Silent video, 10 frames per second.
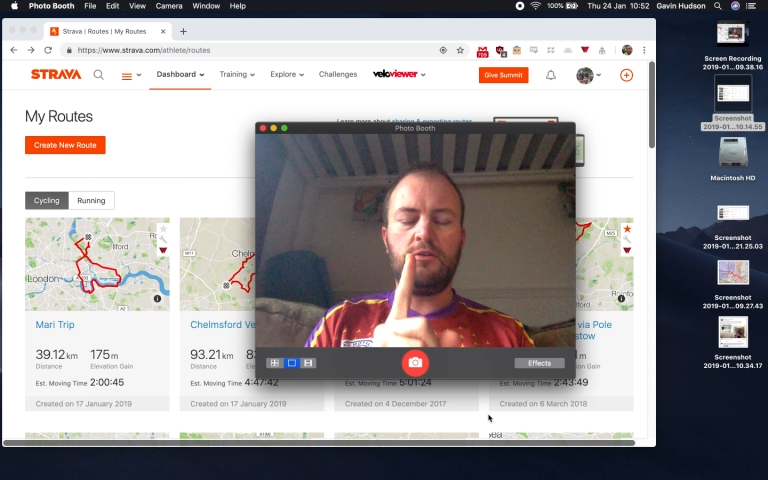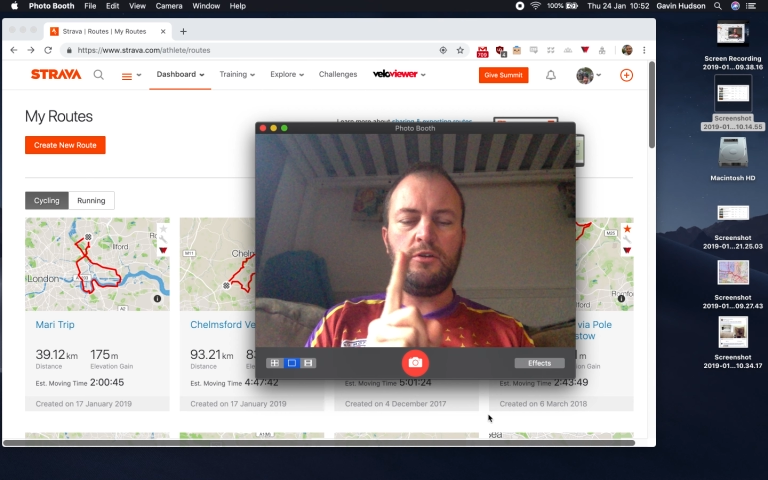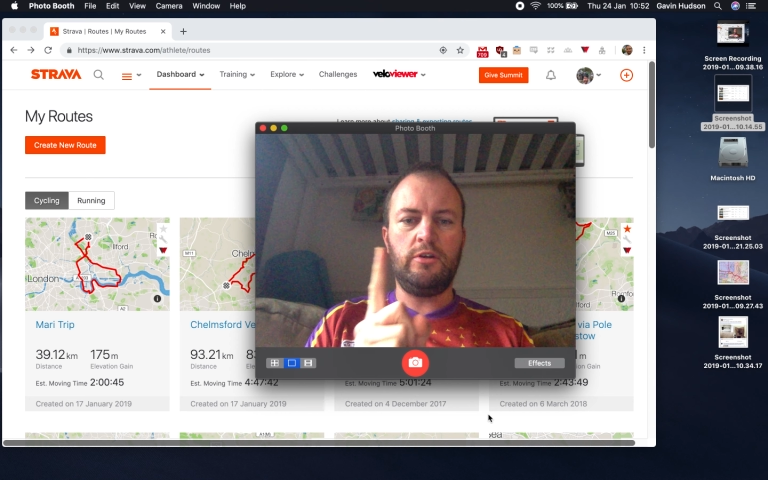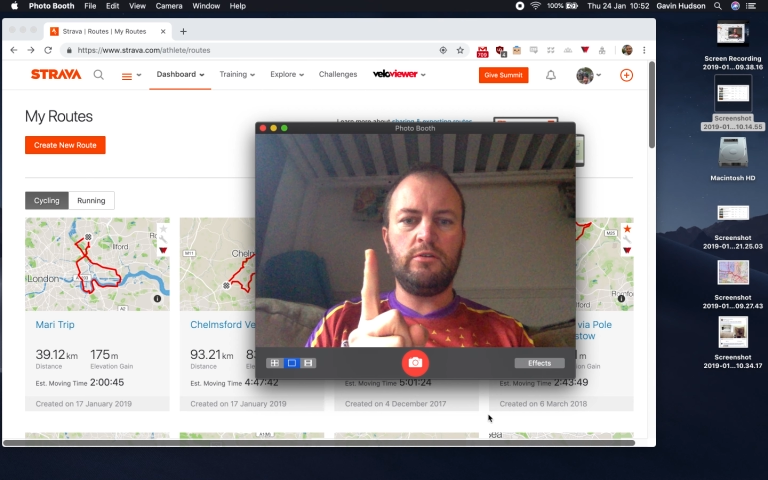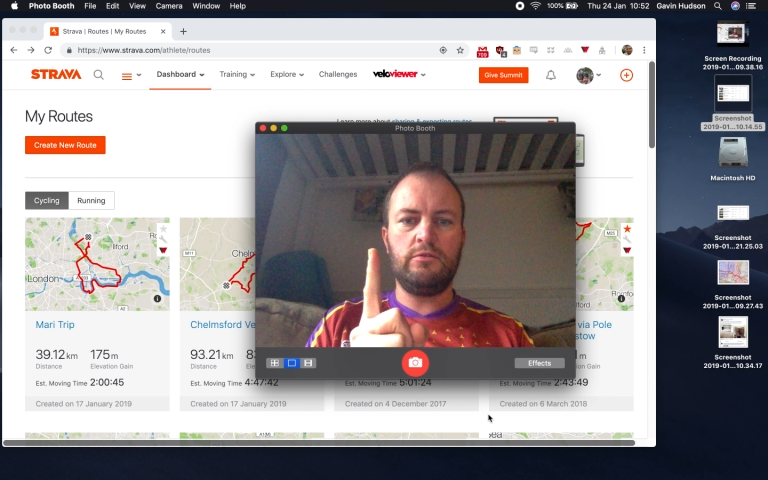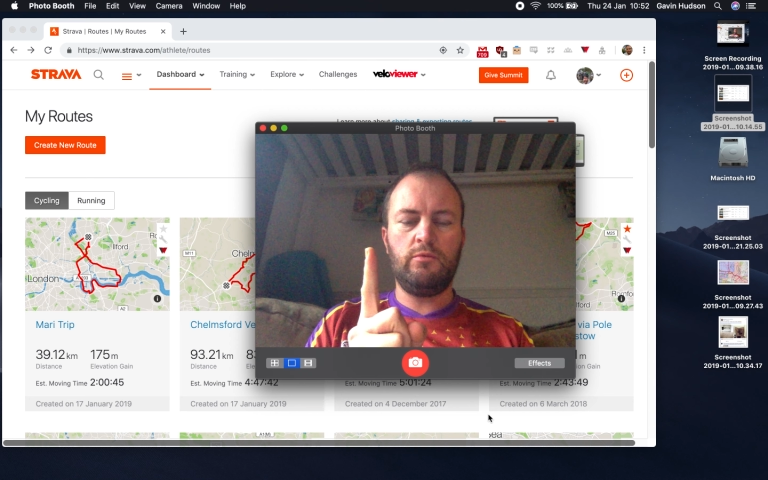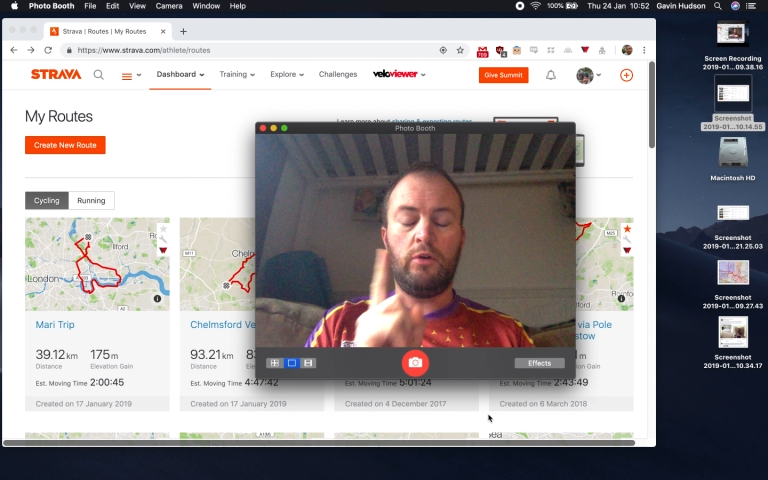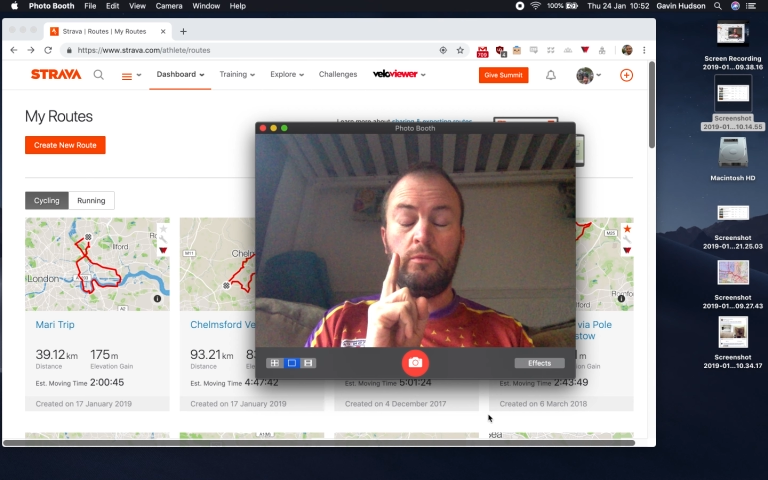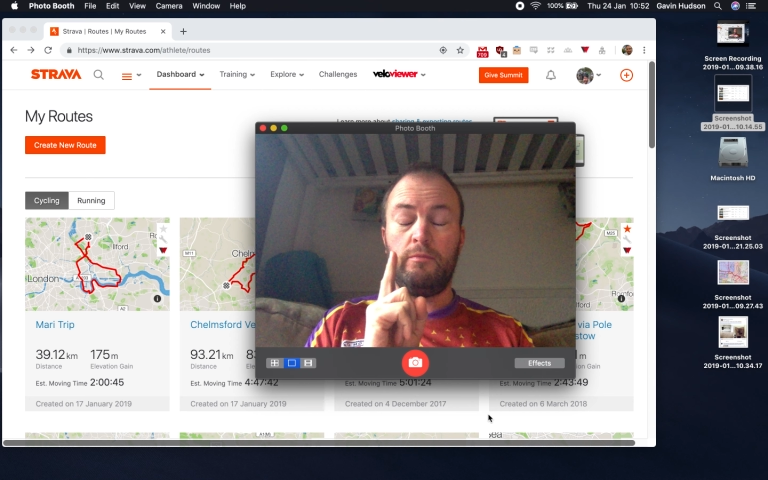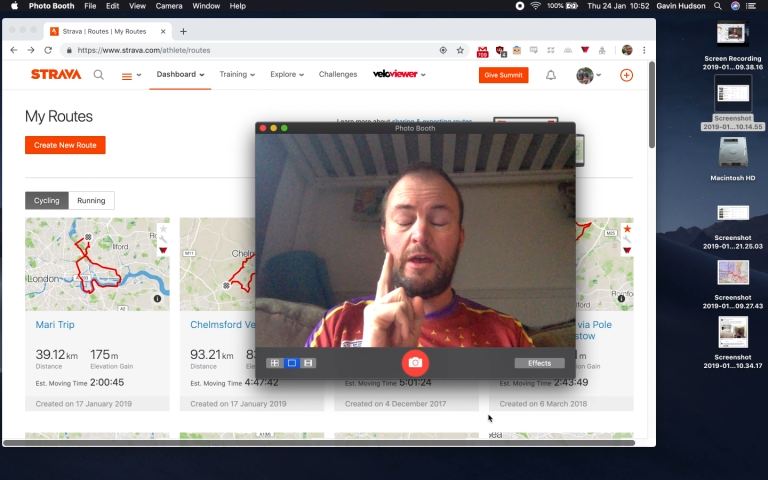use,
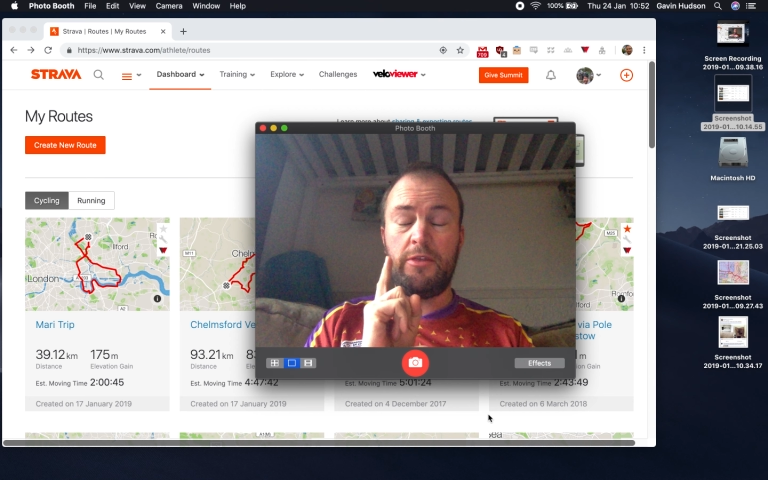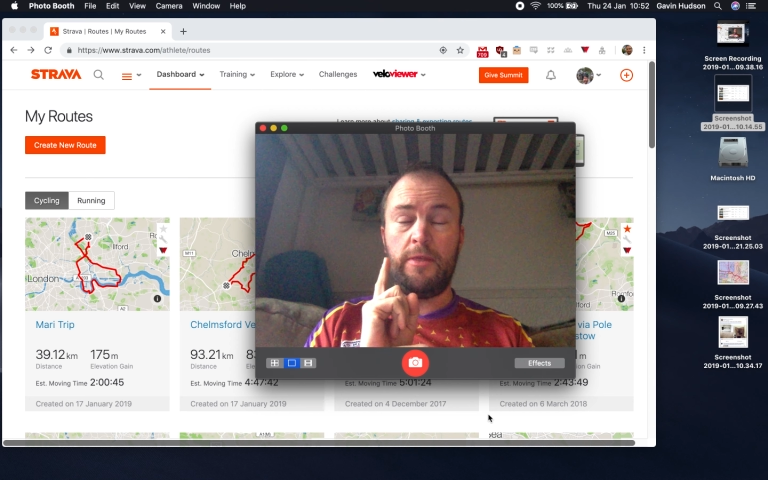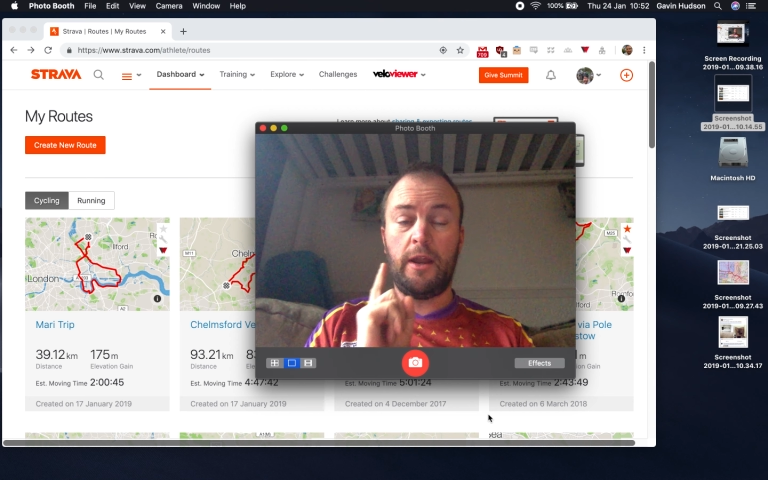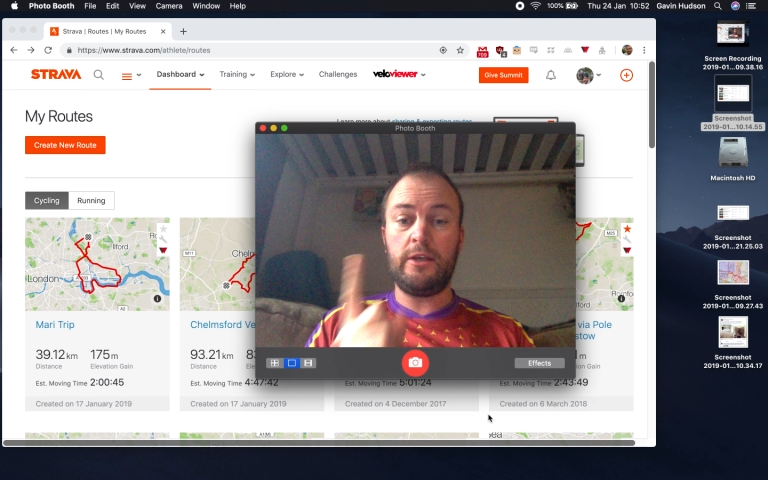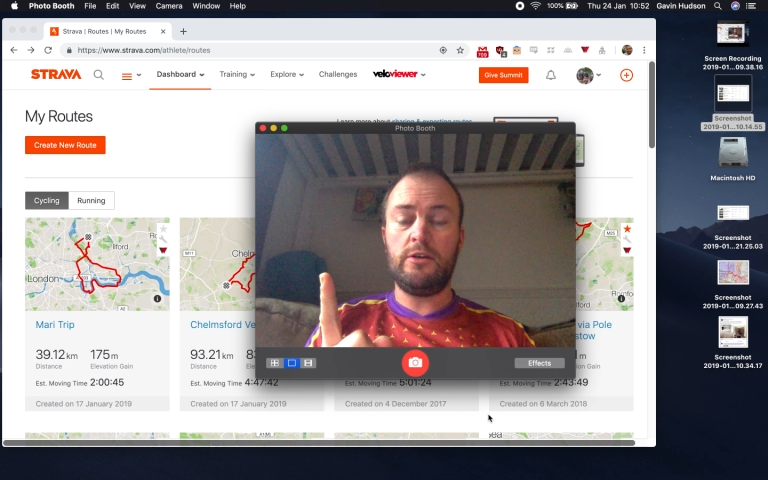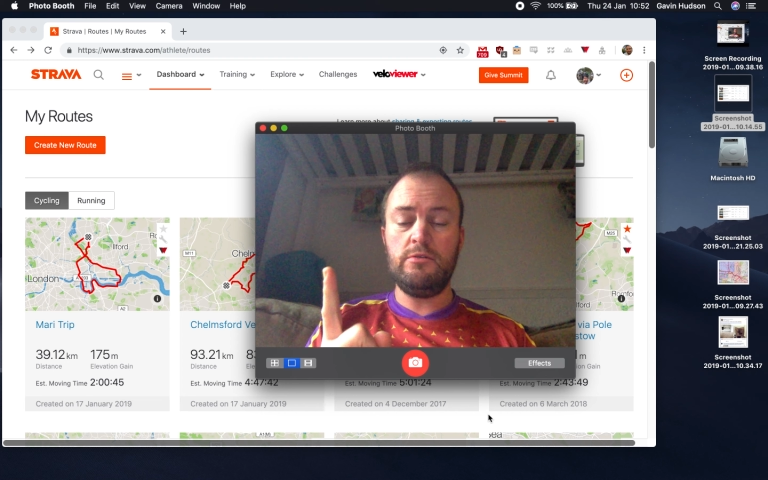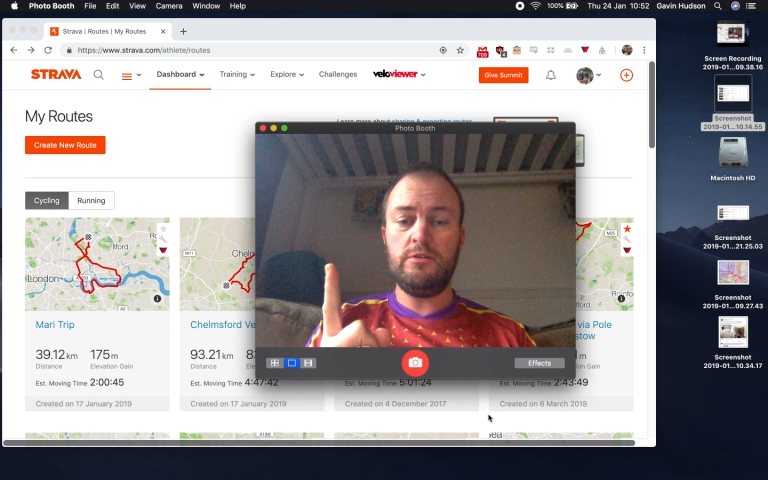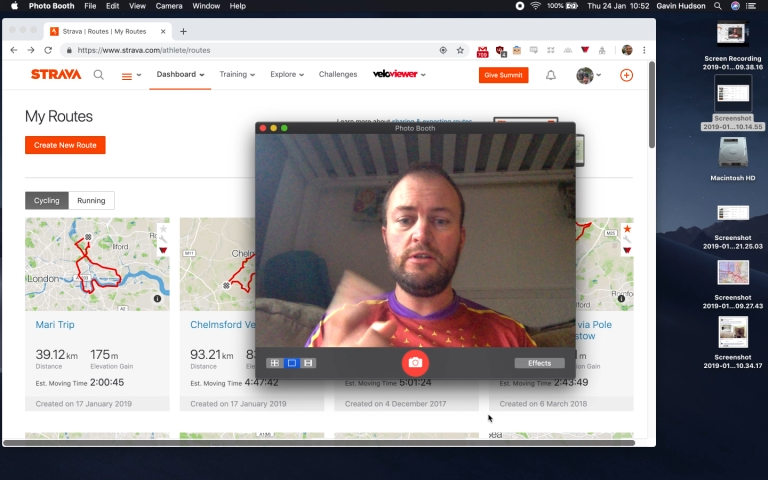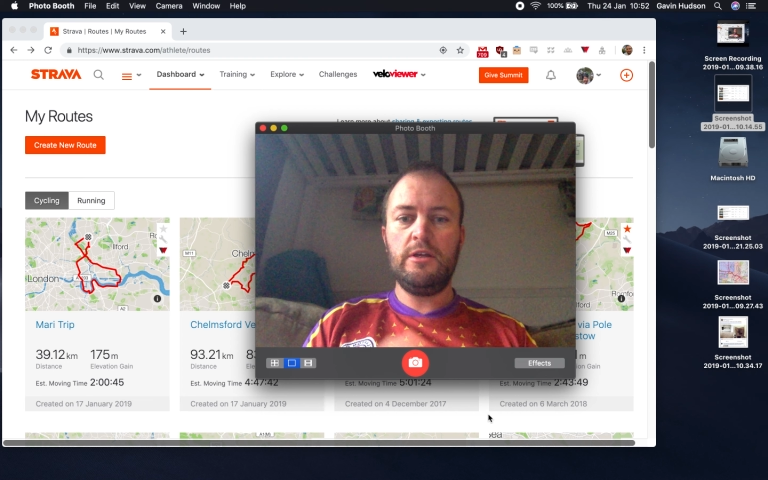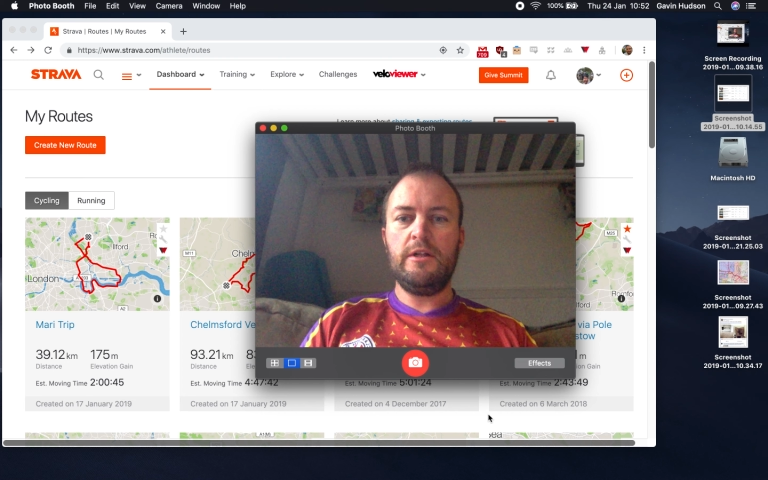one method that I
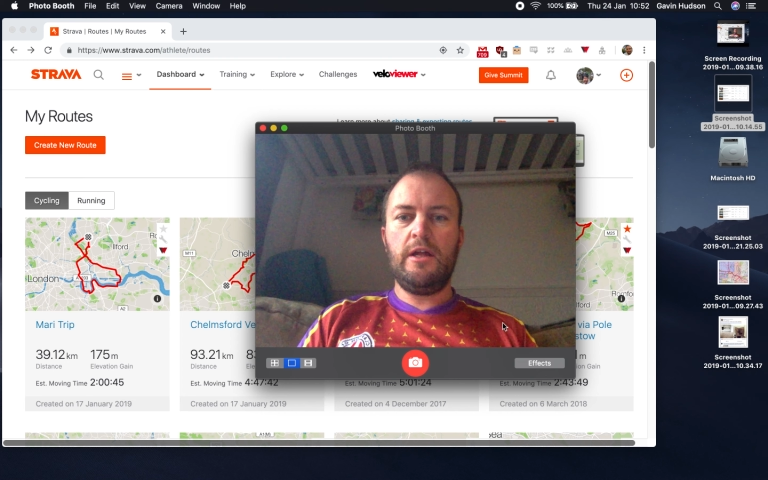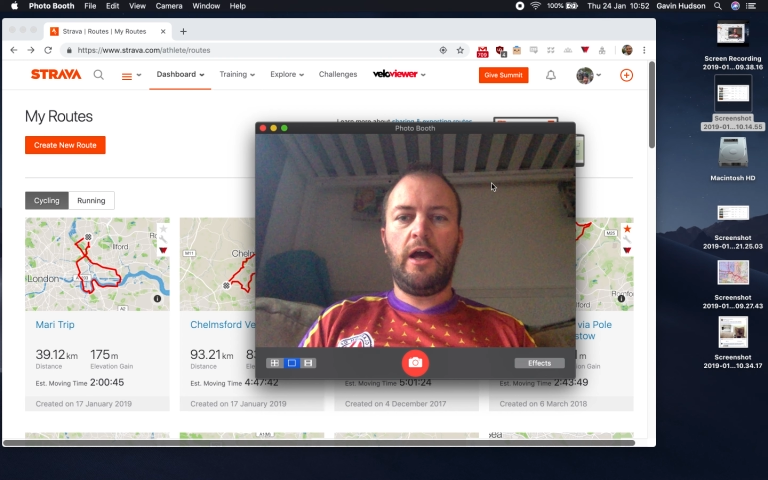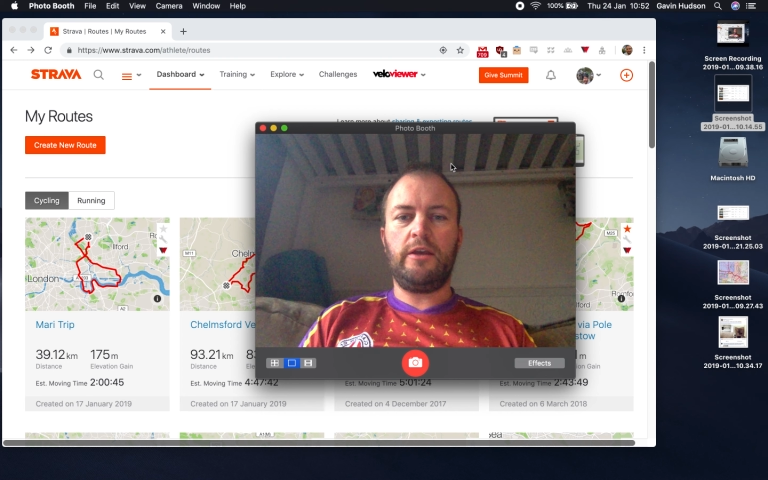use.